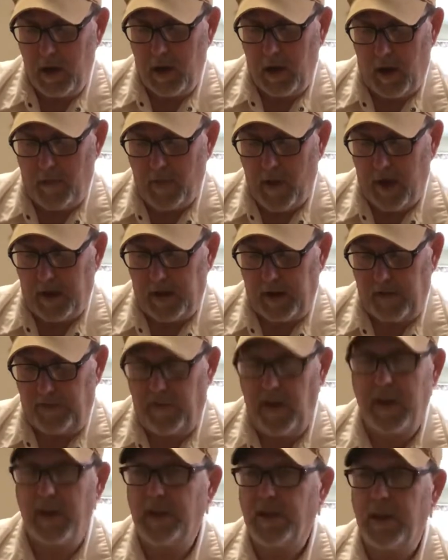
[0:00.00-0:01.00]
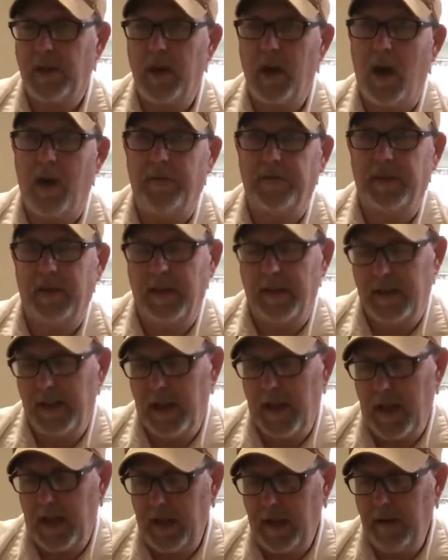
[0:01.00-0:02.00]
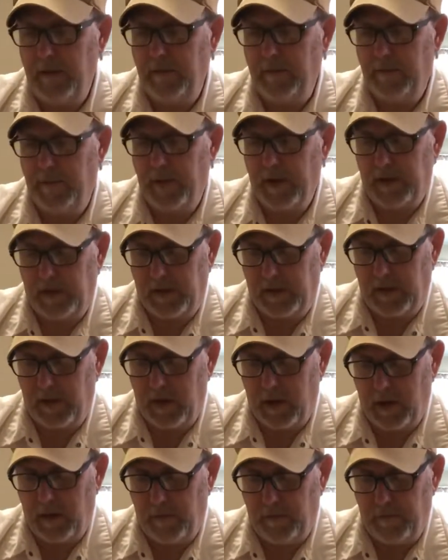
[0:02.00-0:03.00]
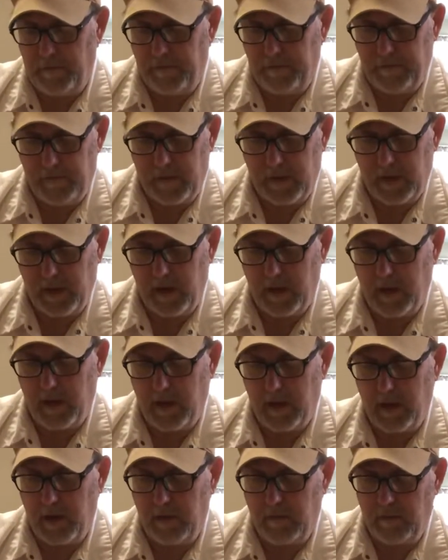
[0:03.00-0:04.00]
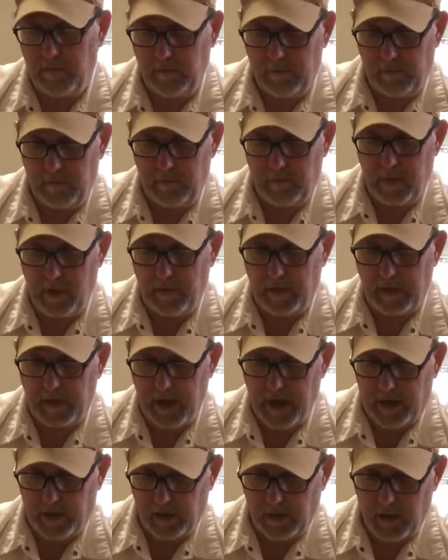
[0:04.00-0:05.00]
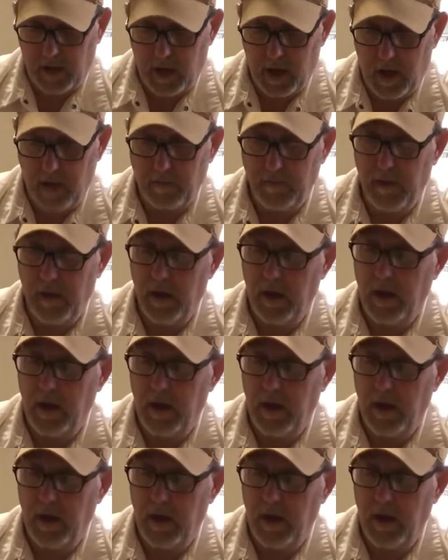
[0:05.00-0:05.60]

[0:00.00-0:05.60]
I'm not going to finish it off today, but um, uh, maybe next time.